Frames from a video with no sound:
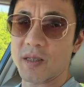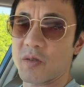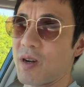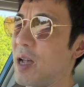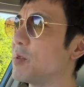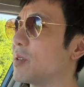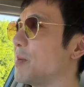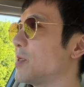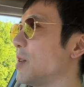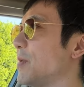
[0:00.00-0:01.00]
a Scrabble club
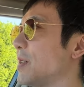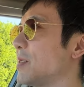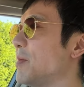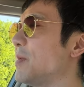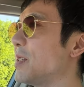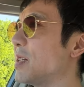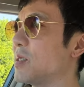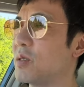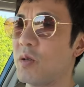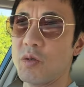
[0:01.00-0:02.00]
or something, something that's
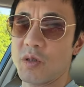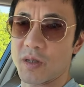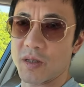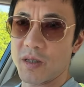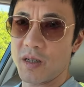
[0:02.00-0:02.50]
social.